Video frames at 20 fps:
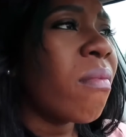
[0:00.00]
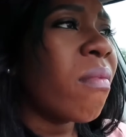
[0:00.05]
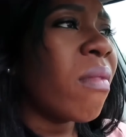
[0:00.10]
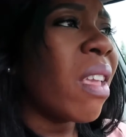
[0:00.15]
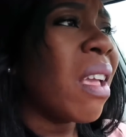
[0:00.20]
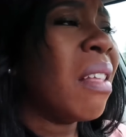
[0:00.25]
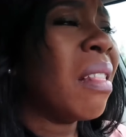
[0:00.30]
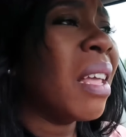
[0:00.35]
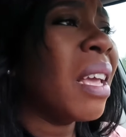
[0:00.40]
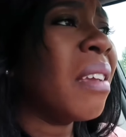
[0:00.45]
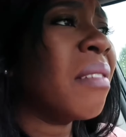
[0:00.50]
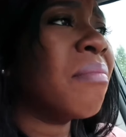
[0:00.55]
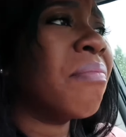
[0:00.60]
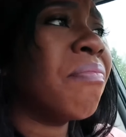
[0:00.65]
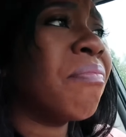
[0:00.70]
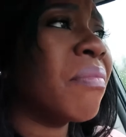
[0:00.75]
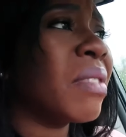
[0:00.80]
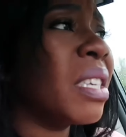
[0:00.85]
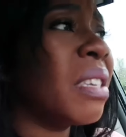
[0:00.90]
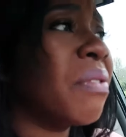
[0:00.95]
mm, like,
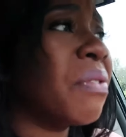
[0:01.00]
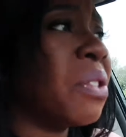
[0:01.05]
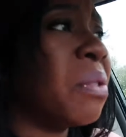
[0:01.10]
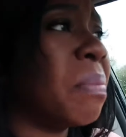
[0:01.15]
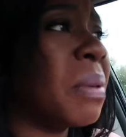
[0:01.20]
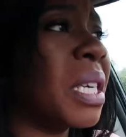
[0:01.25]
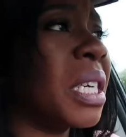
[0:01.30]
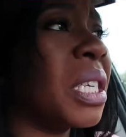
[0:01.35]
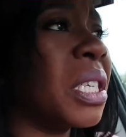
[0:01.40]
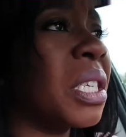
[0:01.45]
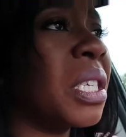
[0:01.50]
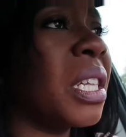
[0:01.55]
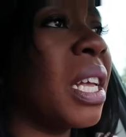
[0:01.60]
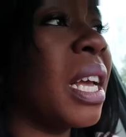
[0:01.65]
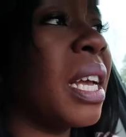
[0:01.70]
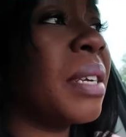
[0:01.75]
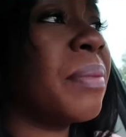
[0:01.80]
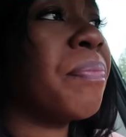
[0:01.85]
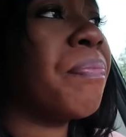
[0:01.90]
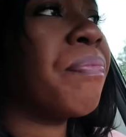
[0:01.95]
like fruit punch. Like,